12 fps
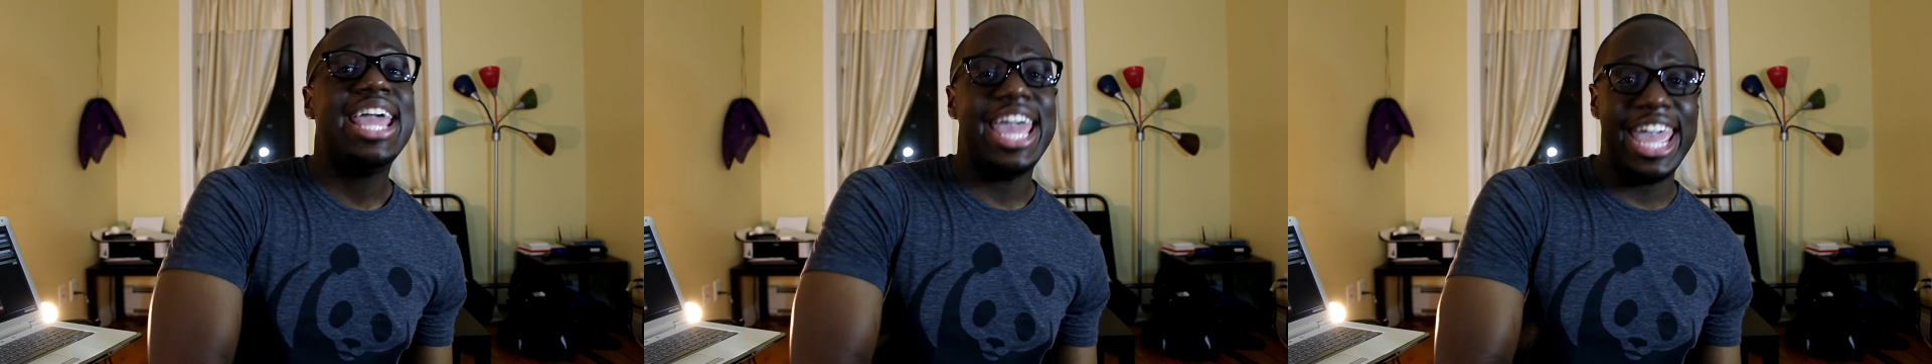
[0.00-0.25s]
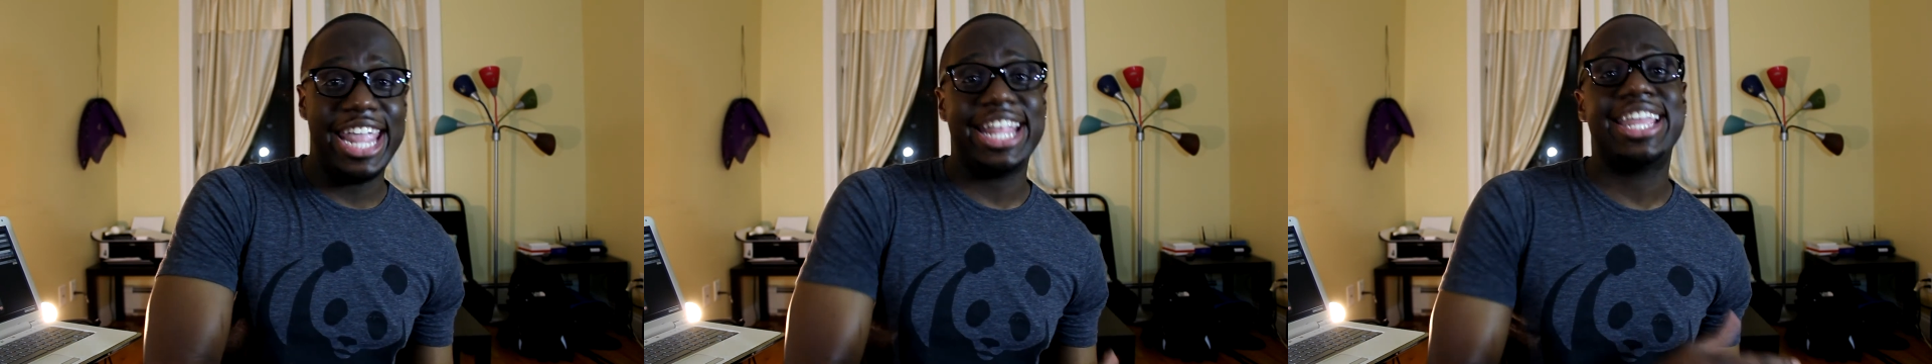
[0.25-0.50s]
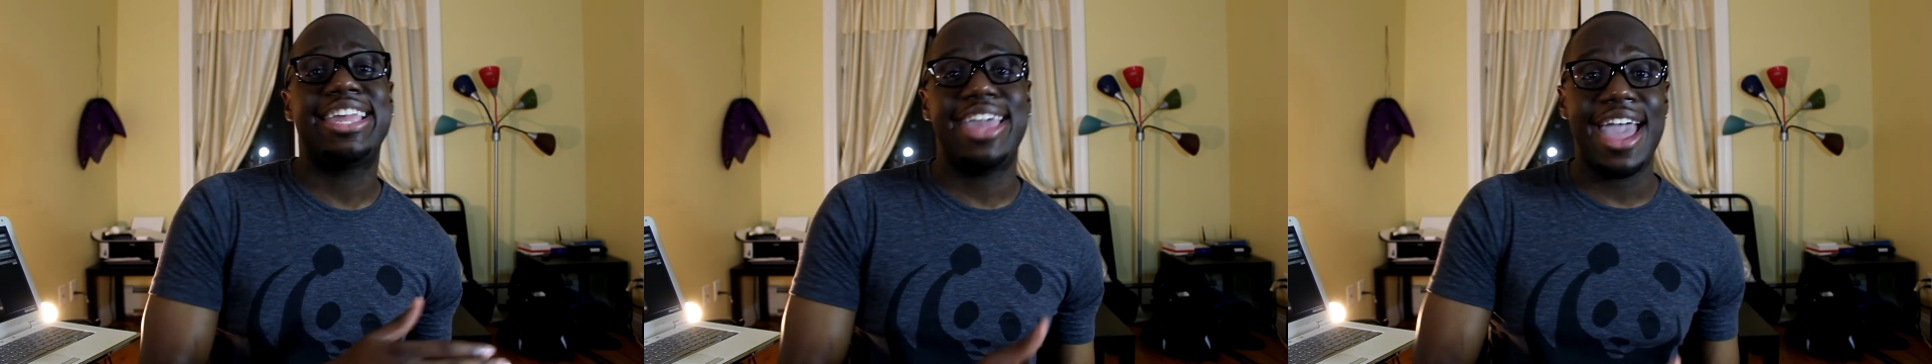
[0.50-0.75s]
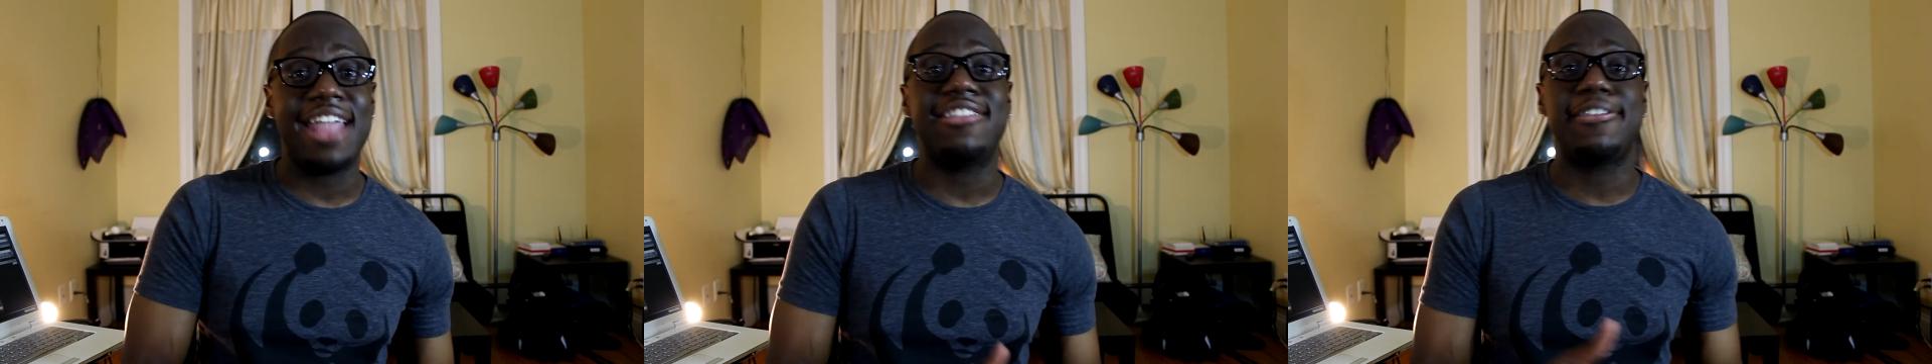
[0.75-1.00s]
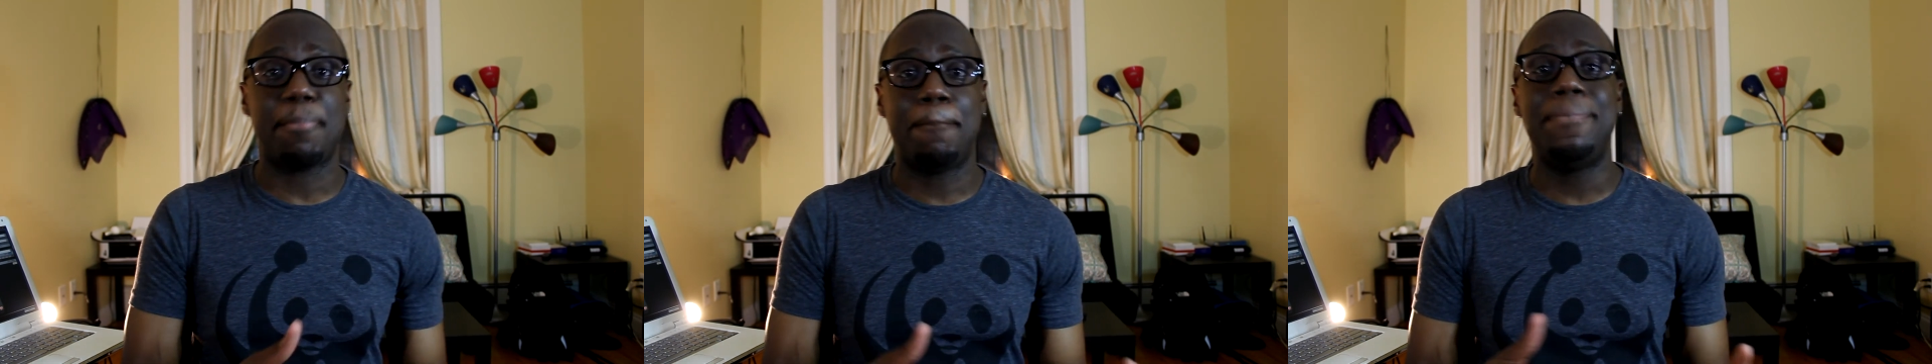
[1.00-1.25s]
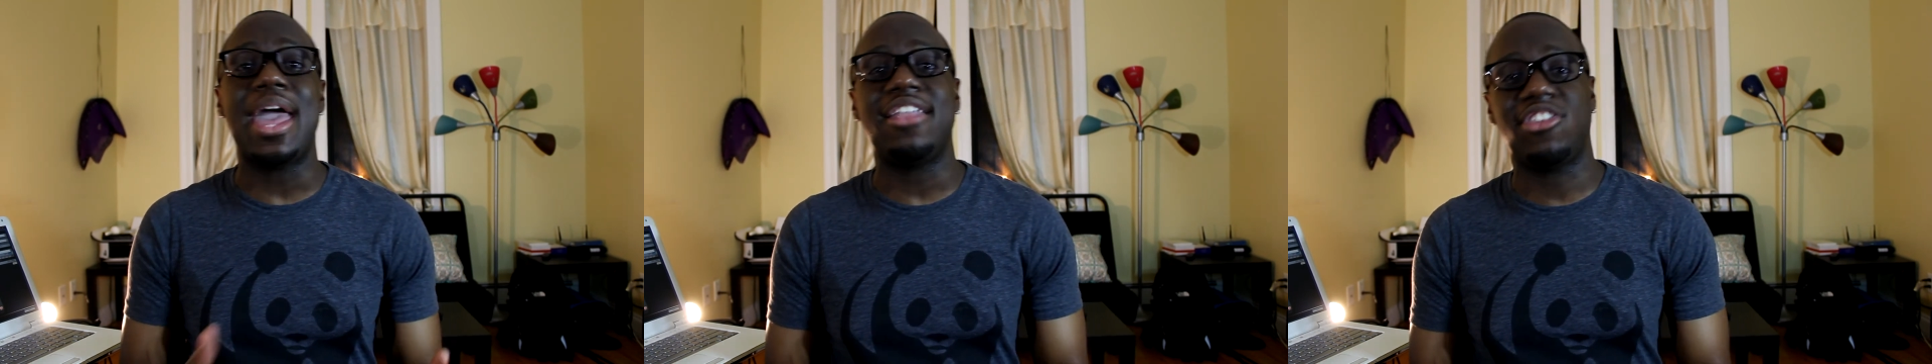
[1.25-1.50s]
it gets
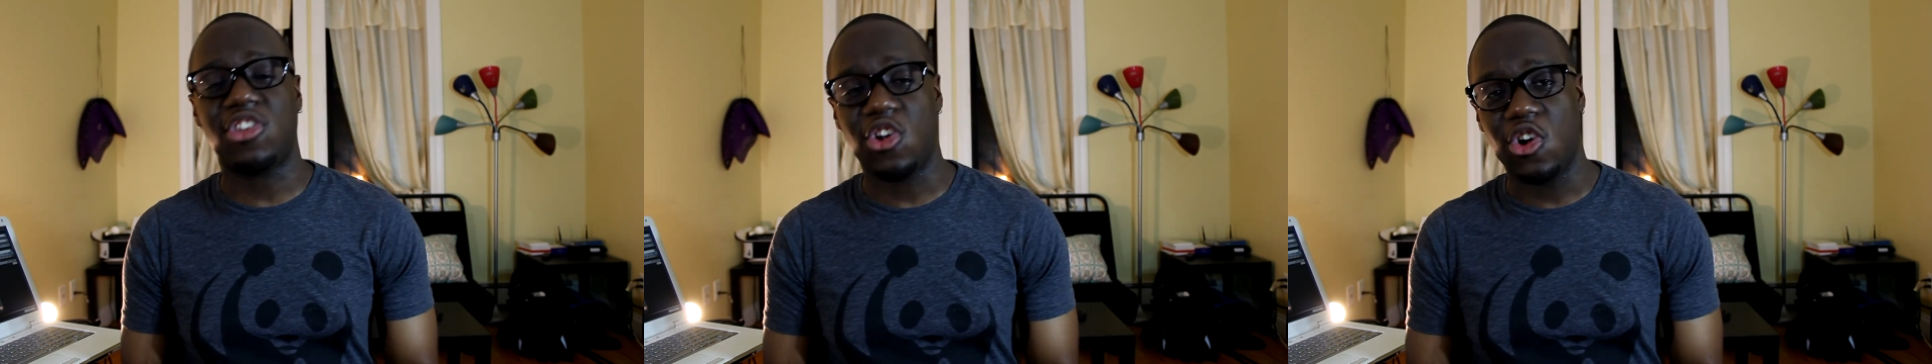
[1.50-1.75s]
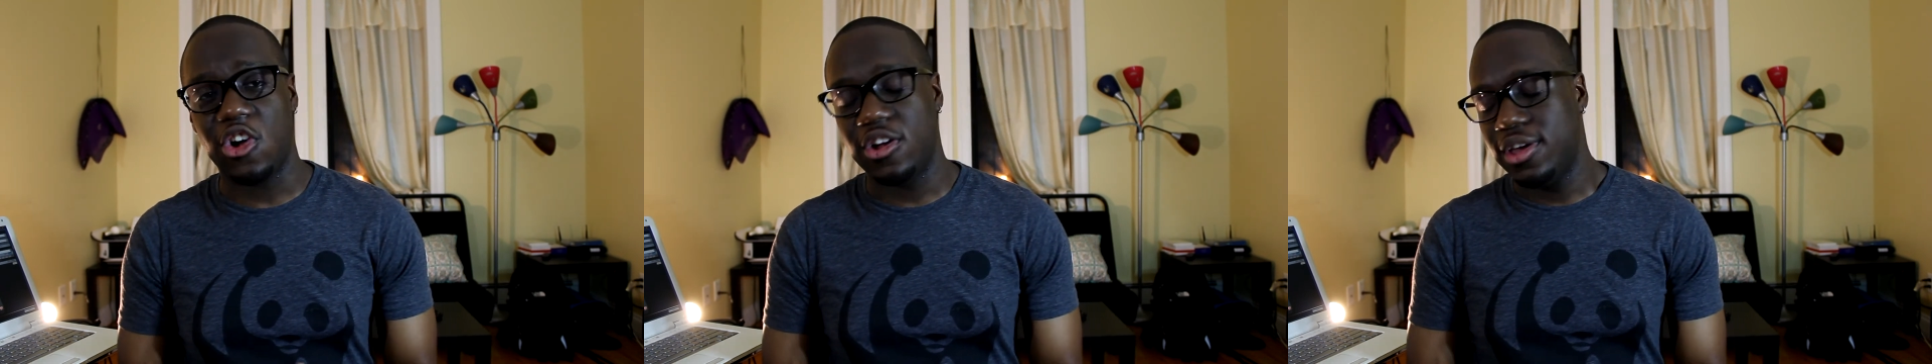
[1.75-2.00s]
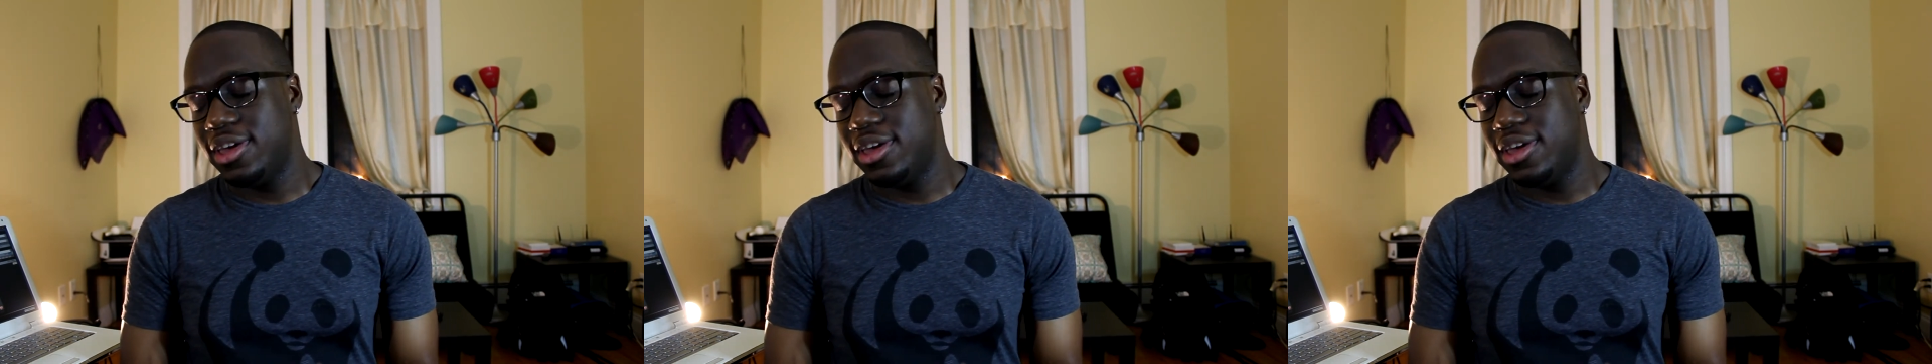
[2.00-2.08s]
better.